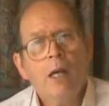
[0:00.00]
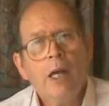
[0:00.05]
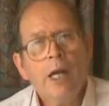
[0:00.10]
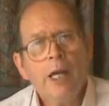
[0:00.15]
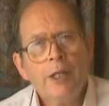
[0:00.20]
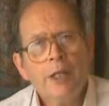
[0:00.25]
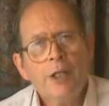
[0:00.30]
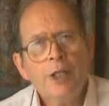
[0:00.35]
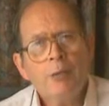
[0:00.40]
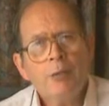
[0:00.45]

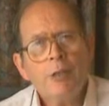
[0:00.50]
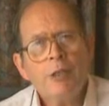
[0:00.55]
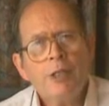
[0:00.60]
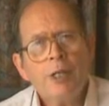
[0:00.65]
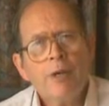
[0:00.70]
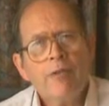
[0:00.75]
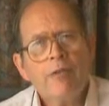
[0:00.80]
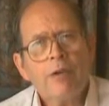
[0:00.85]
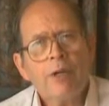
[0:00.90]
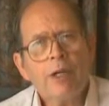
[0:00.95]
And human
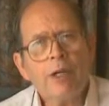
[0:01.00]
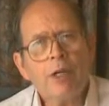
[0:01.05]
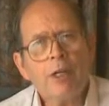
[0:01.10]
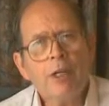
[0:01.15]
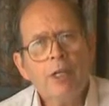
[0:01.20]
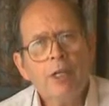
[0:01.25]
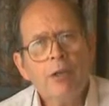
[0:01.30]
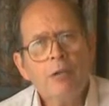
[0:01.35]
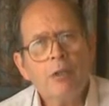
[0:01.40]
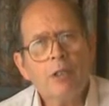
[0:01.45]
suffering,
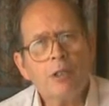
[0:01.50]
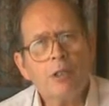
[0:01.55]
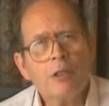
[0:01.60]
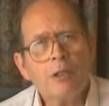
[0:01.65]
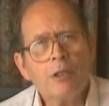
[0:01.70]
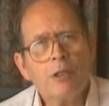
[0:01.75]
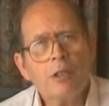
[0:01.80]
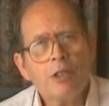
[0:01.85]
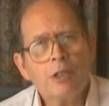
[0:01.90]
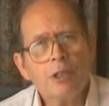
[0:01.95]

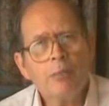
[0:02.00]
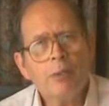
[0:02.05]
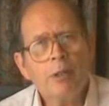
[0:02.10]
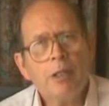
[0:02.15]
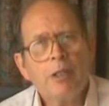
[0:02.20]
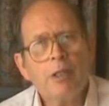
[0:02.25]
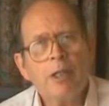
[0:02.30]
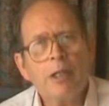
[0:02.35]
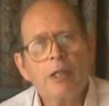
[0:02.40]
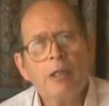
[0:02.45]
illness and
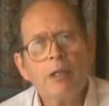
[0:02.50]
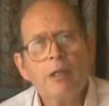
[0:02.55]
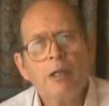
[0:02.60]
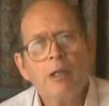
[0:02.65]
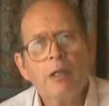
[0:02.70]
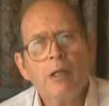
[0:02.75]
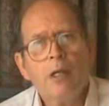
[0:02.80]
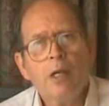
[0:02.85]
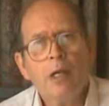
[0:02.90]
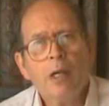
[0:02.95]
disability.
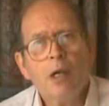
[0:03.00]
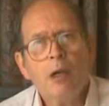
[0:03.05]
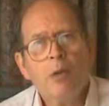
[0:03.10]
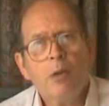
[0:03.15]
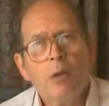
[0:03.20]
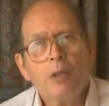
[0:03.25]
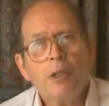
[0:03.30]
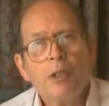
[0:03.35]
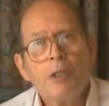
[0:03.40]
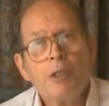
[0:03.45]

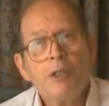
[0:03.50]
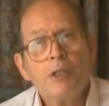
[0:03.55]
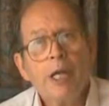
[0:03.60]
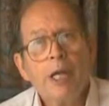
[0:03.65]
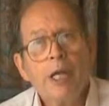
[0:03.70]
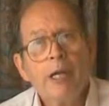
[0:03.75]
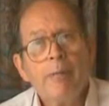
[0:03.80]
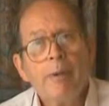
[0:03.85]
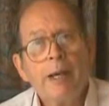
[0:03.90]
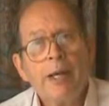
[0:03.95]
What do you
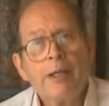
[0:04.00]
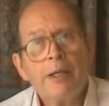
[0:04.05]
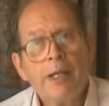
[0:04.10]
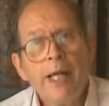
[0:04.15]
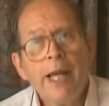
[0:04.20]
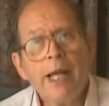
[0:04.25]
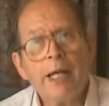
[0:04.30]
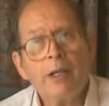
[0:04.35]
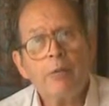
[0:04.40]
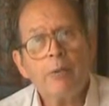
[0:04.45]
say about
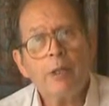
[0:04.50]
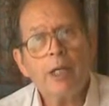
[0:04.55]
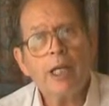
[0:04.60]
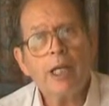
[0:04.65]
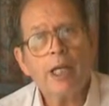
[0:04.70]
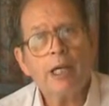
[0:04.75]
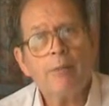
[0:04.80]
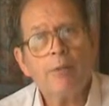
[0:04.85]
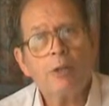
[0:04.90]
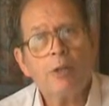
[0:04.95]
that when
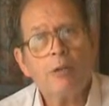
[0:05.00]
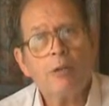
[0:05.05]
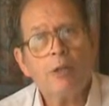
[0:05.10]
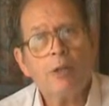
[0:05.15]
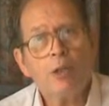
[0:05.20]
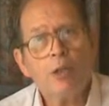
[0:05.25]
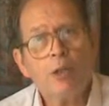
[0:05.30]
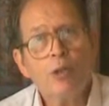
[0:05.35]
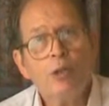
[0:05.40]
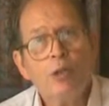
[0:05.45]
it comes to a
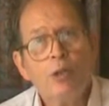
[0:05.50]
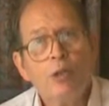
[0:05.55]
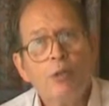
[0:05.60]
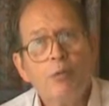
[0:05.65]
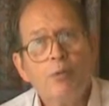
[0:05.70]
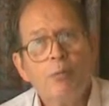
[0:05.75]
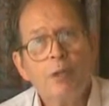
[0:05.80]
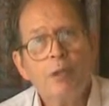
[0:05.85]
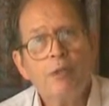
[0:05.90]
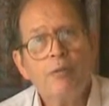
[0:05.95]
good,
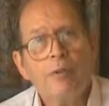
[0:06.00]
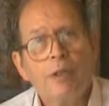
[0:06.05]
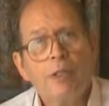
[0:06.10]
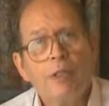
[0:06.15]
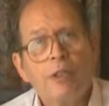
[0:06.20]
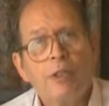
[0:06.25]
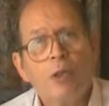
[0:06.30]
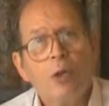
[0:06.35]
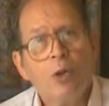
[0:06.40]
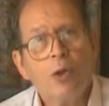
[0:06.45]

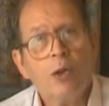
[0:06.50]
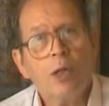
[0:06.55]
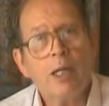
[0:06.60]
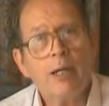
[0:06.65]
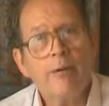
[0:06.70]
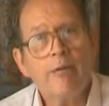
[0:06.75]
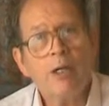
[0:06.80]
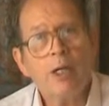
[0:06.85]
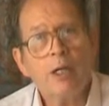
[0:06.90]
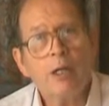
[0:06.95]
perfect,
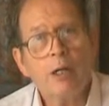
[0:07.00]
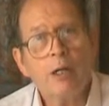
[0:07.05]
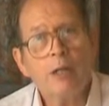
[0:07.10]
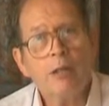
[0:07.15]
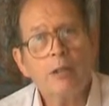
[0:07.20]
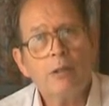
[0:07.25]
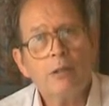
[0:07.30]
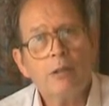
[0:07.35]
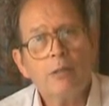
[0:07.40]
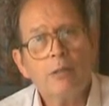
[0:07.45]
all-loving
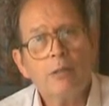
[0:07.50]
God?